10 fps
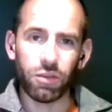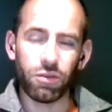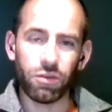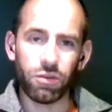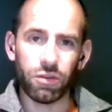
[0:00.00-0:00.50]

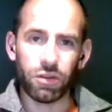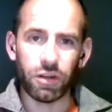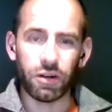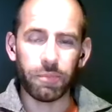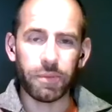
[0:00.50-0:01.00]
you
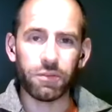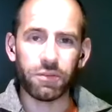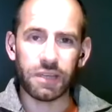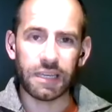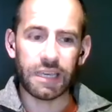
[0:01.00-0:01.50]
are about
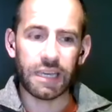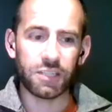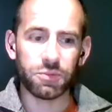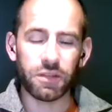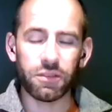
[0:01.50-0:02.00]
to
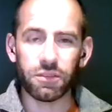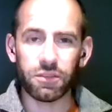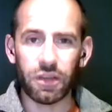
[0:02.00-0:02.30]
engage with?